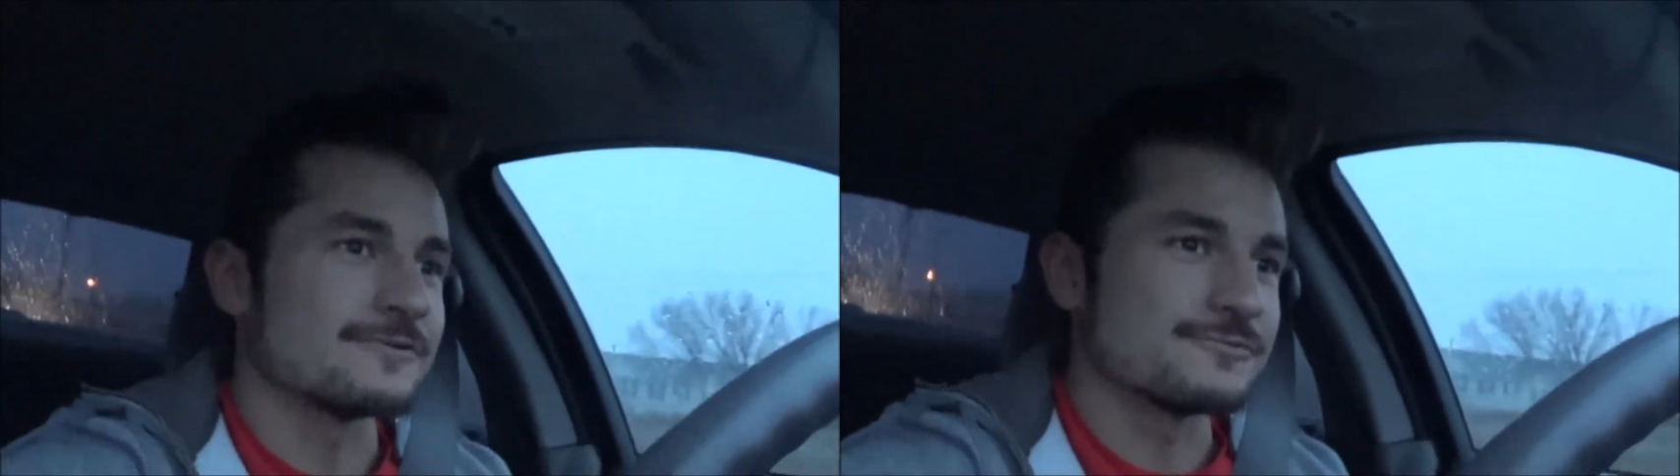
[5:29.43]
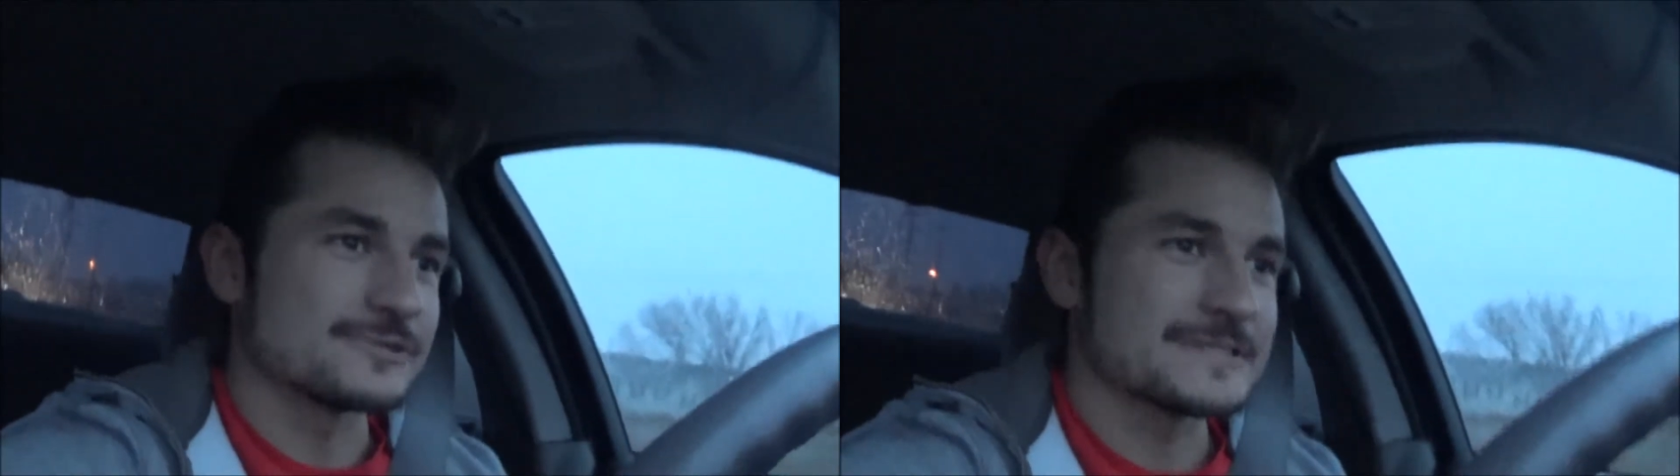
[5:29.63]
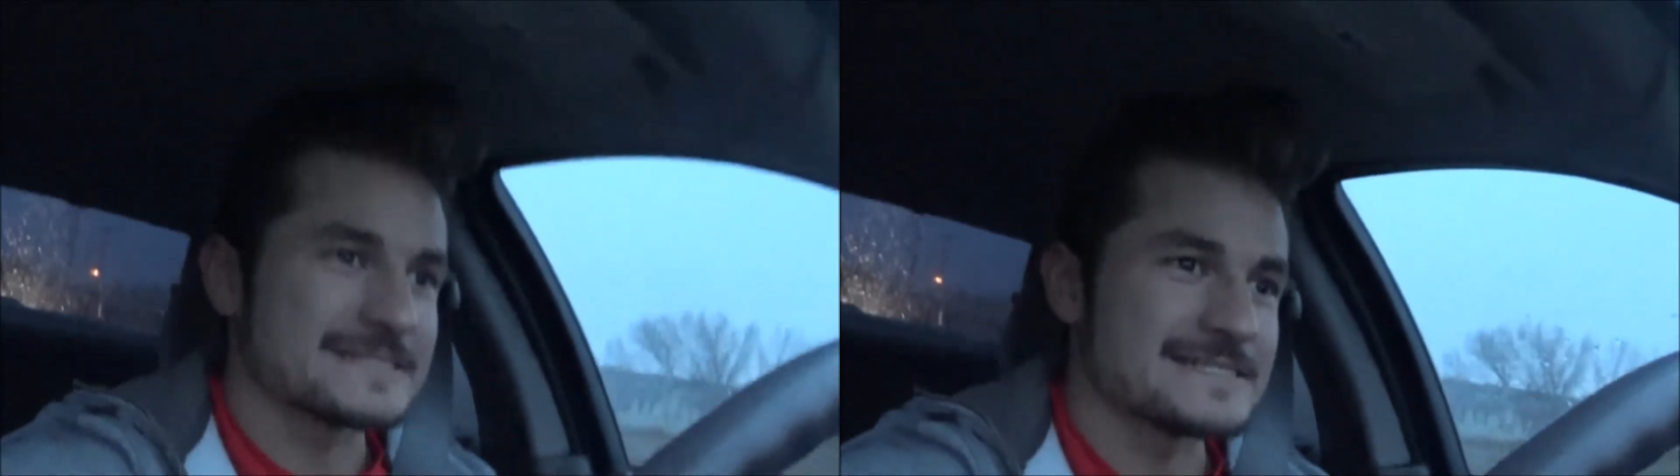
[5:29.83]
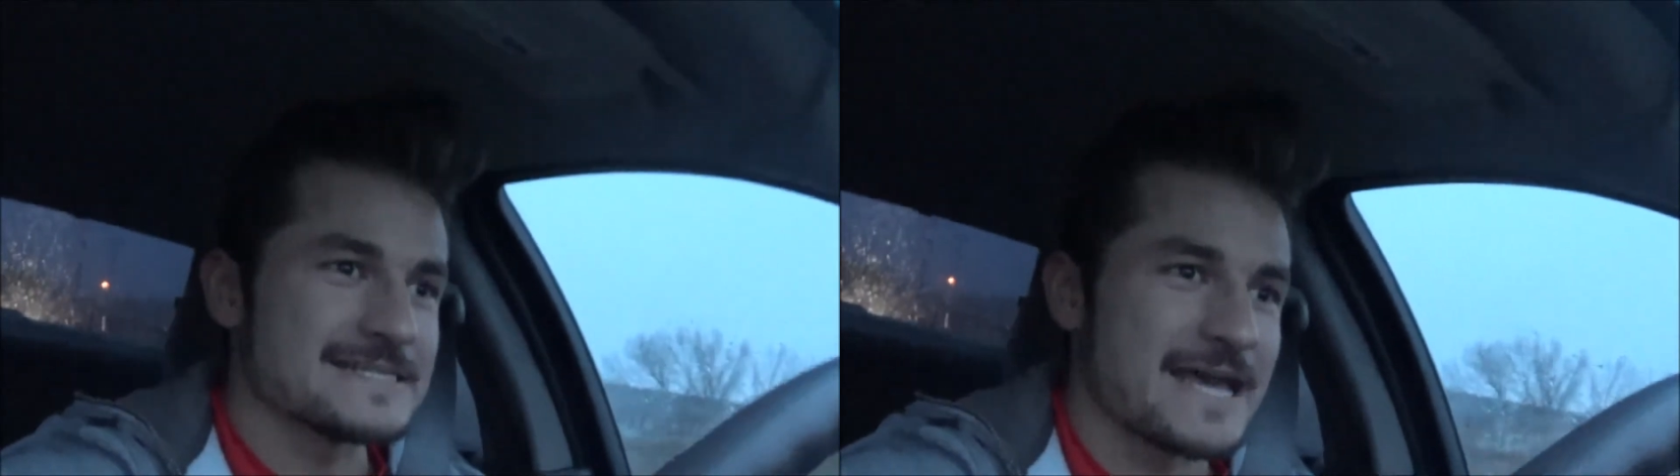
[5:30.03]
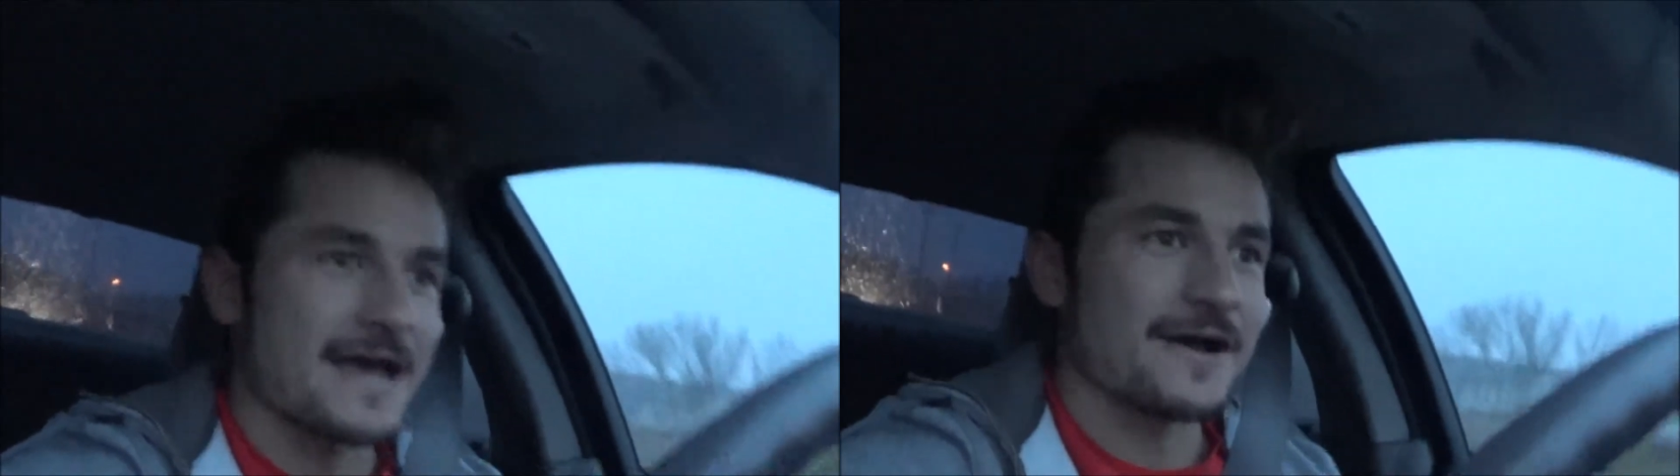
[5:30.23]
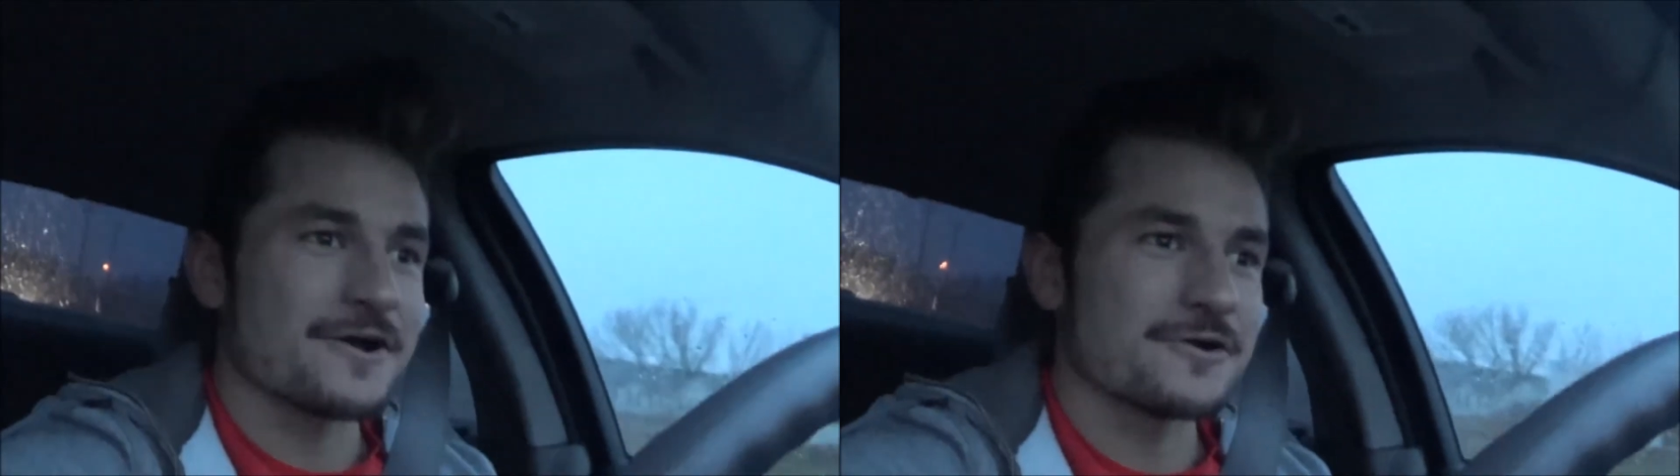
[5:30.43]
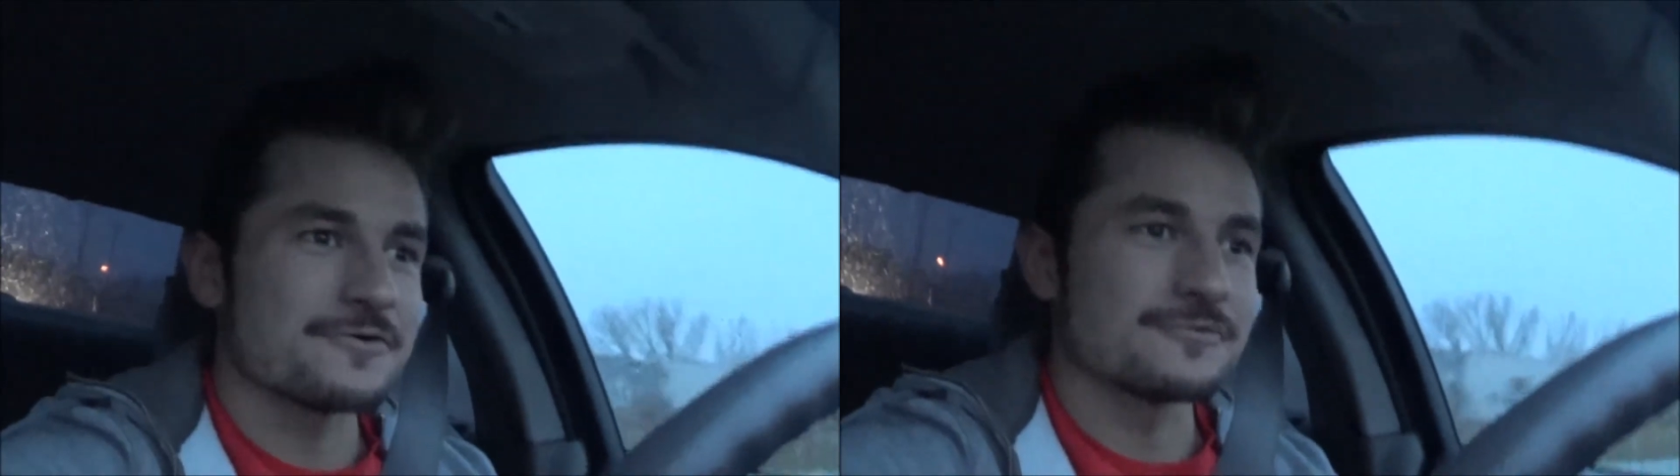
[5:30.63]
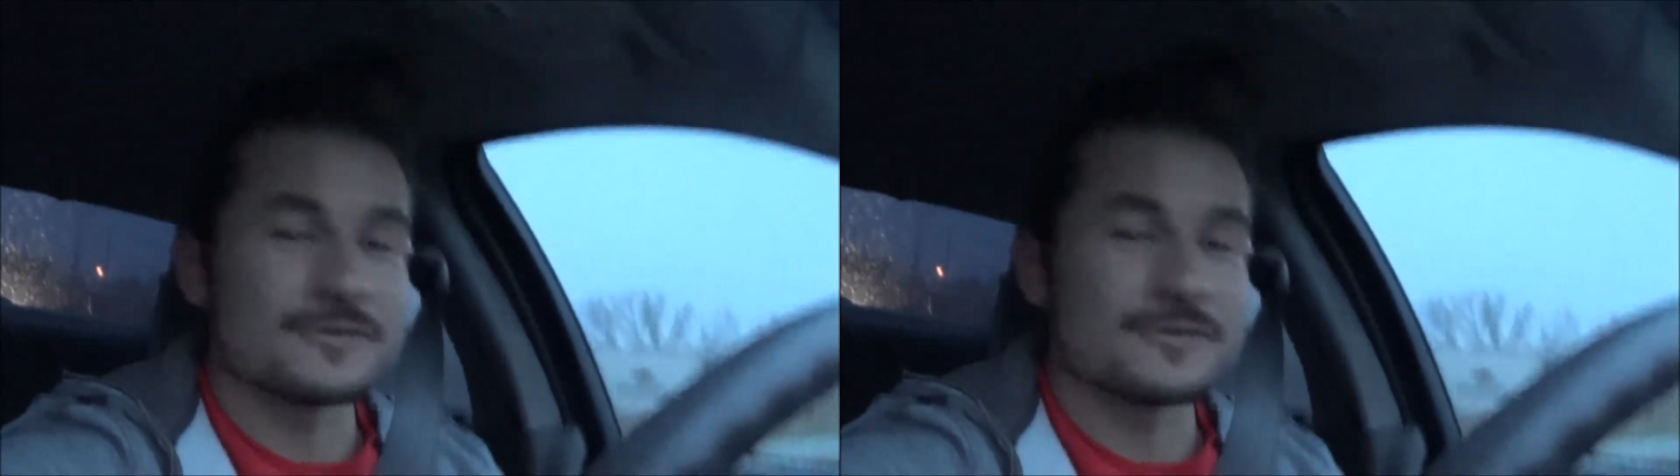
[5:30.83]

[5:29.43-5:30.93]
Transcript: We'll see how